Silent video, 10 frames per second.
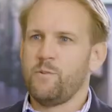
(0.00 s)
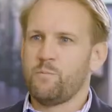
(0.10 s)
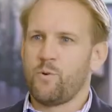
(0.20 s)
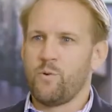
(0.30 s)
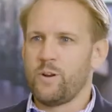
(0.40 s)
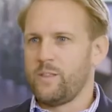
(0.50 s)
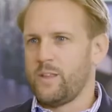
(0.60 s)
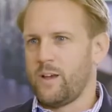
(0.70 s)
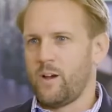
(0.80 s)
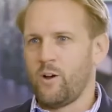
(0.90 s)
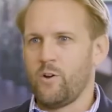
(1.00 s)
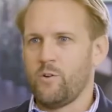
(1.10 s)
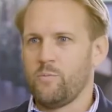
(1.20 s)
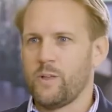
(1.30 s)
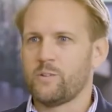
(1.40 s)
every point in their
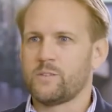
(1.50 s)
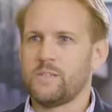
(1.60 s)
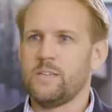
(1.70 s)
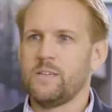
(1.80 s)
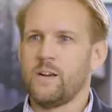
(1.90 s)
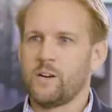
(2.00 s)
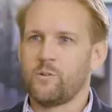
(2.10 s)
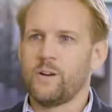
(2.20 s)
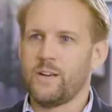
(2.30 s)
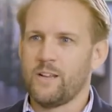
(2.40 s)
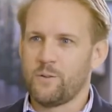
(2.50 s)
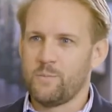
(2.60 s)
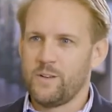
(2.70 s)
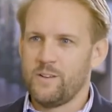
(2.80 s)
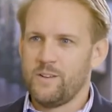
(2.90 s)
home, they'll see a green
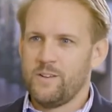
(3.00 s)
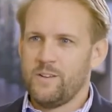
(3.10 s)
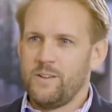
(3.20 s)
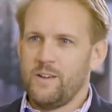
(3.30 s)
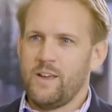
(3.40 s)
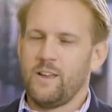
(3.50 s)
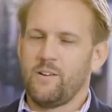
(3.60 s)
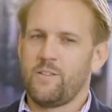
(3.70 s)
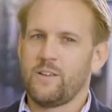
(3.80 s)
element, and I